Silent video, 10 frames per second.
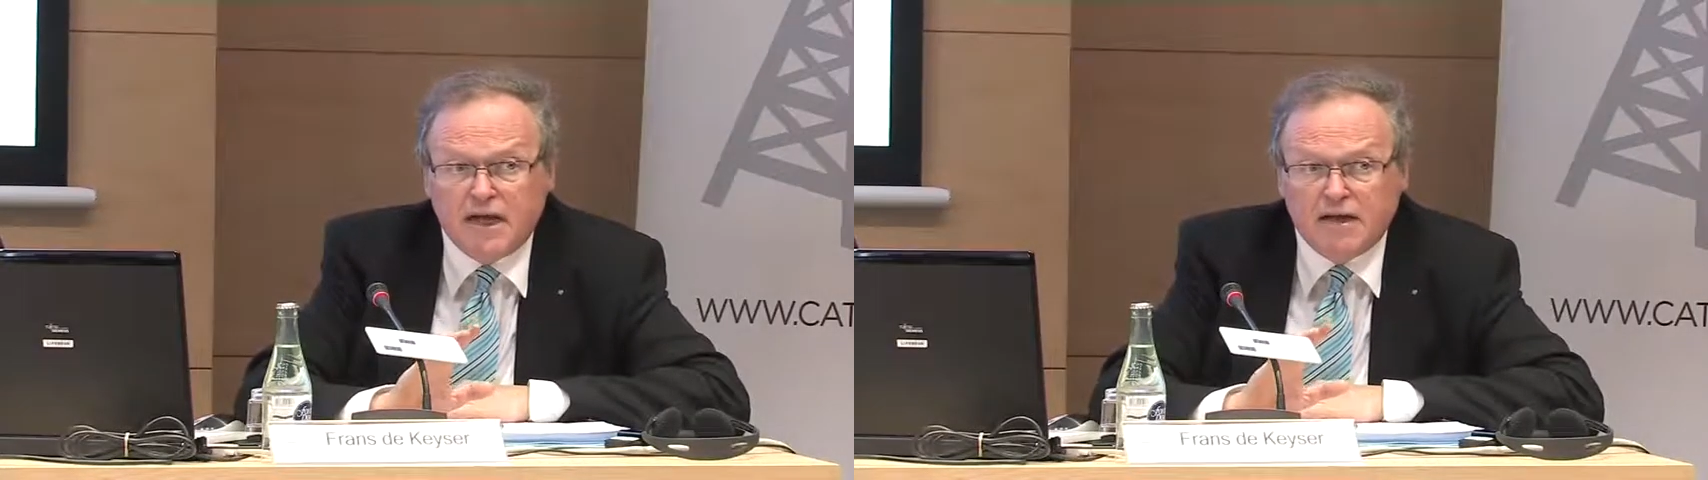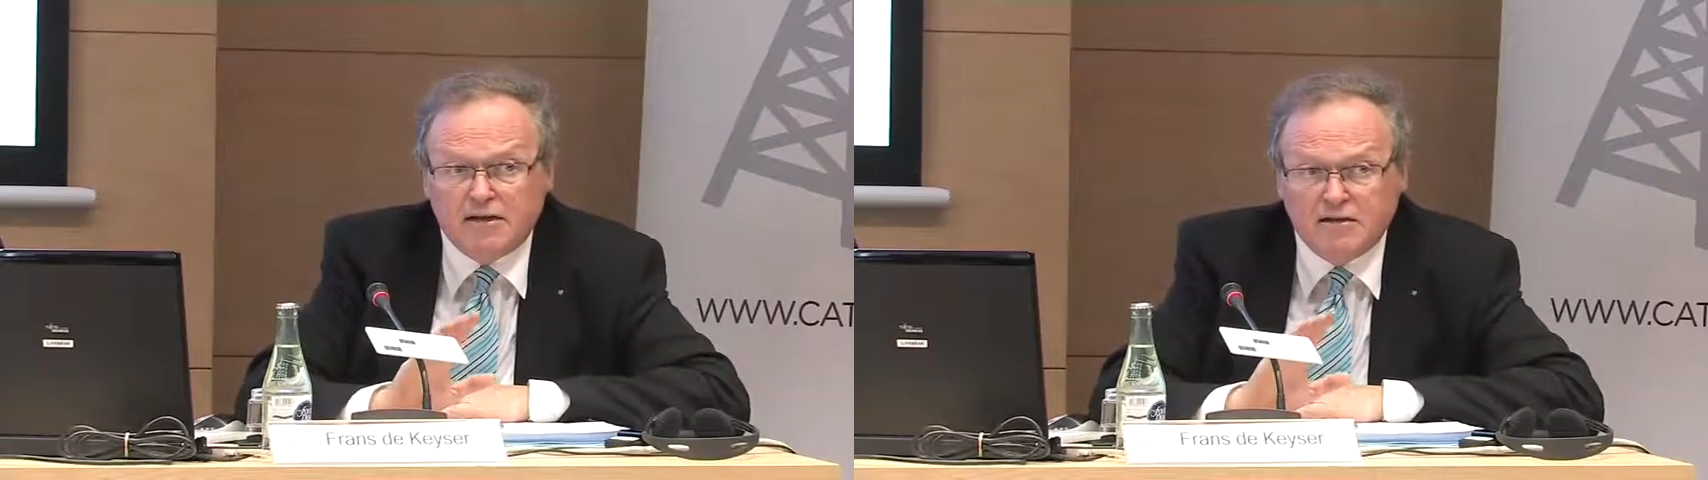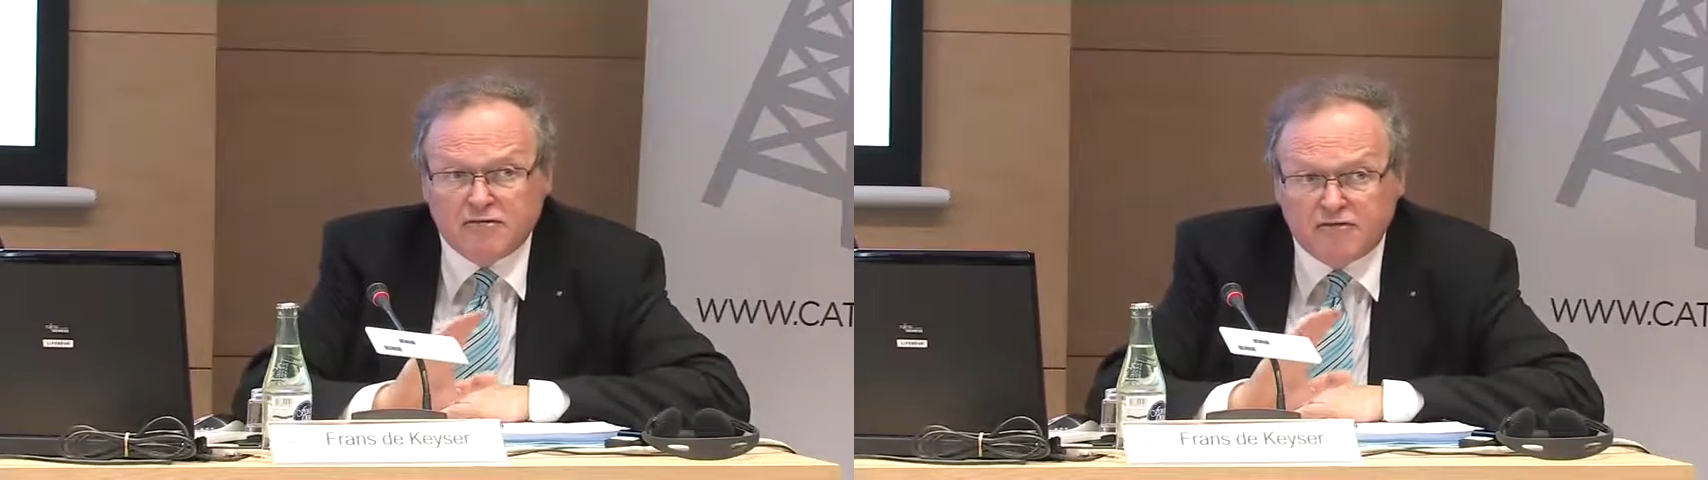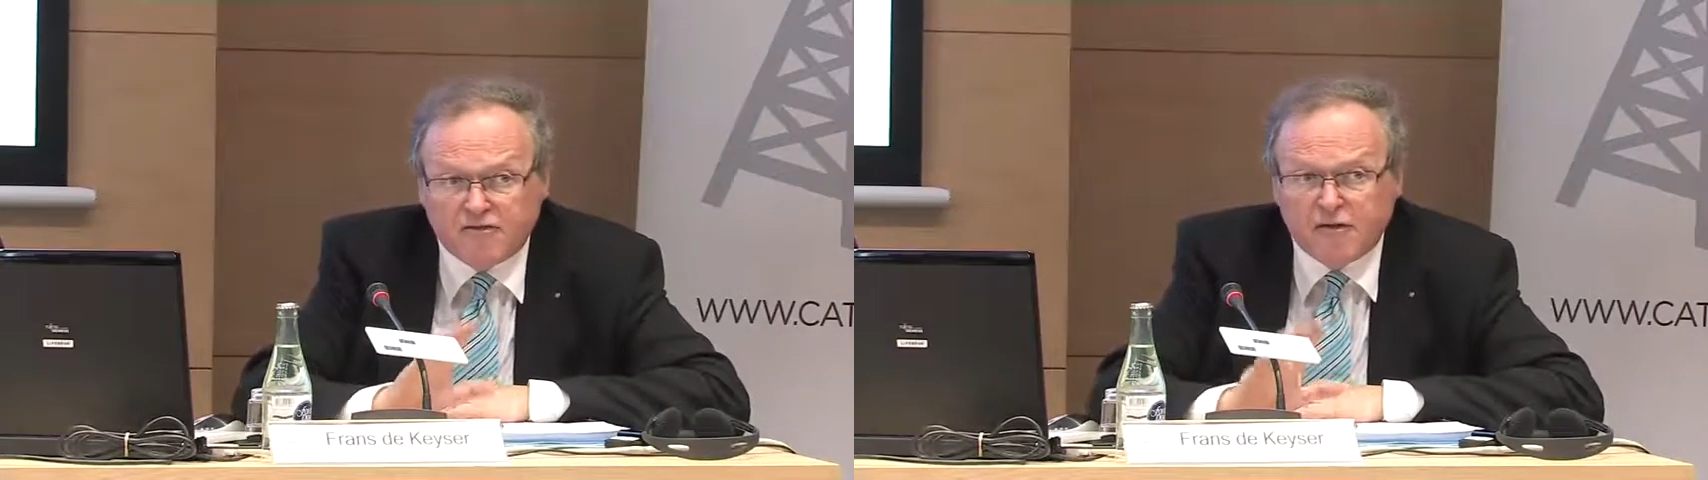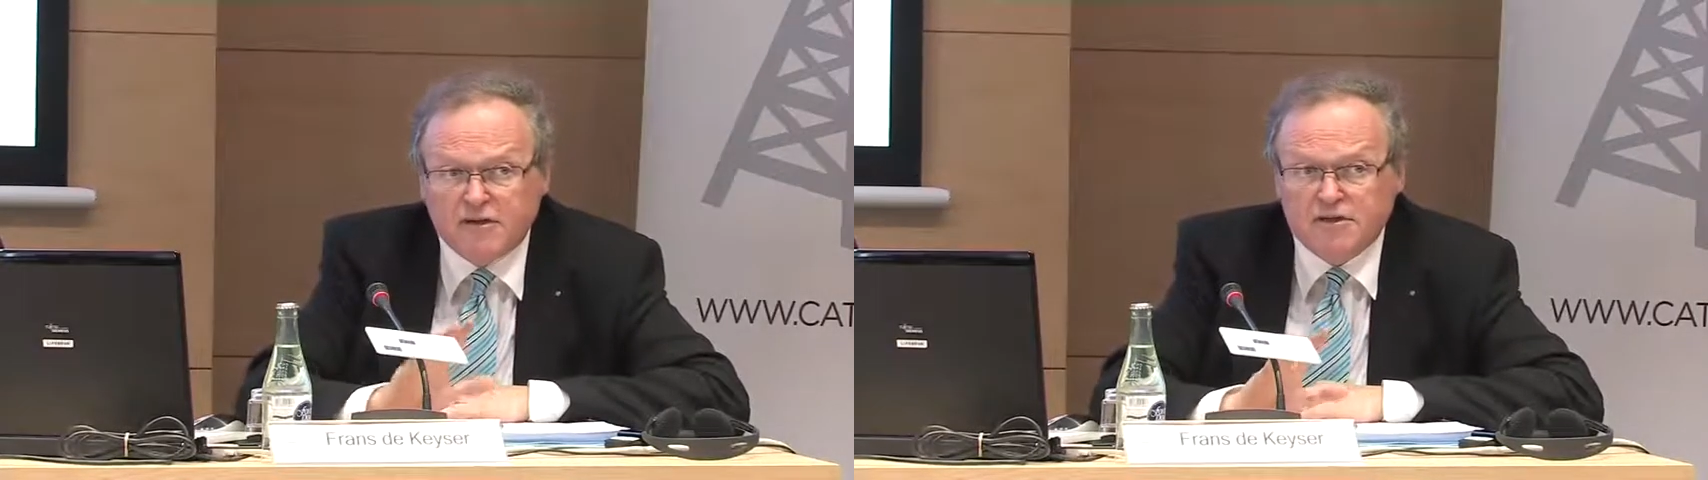and London
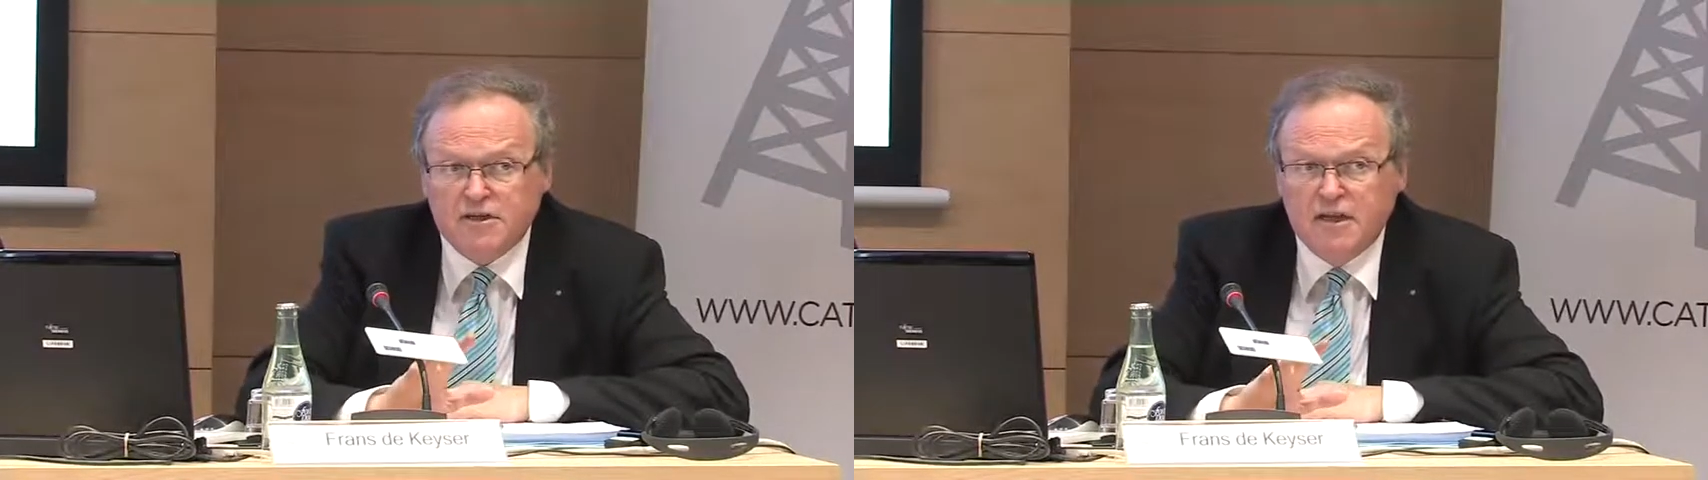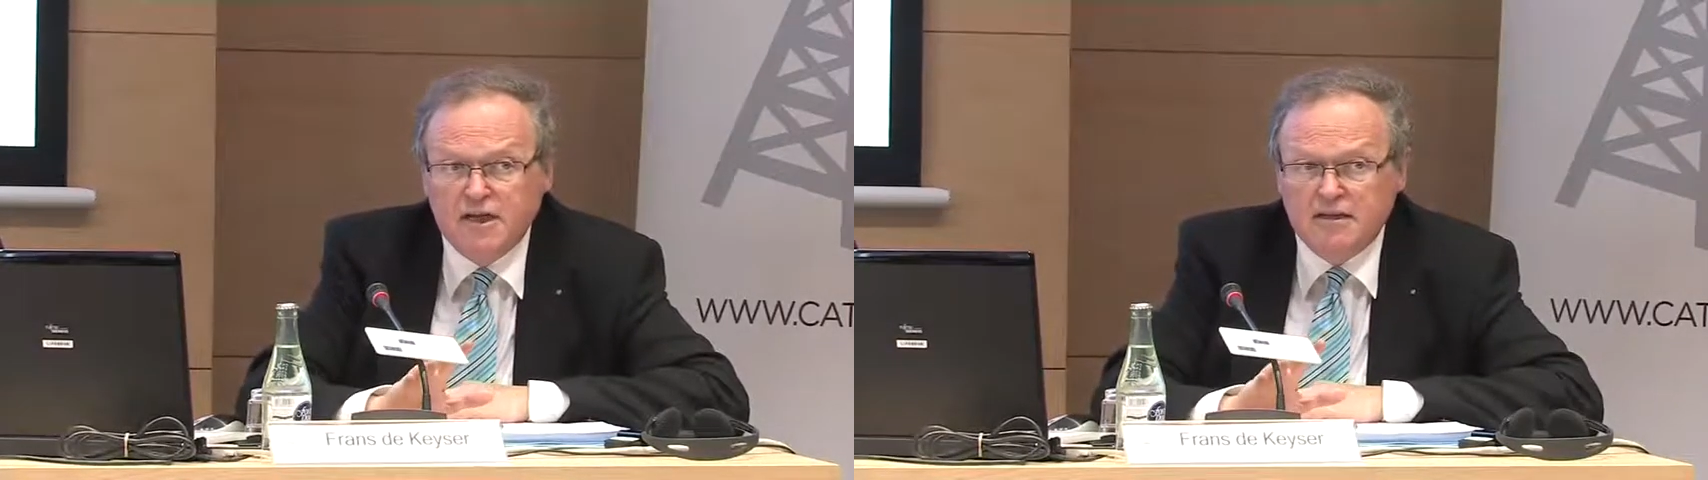First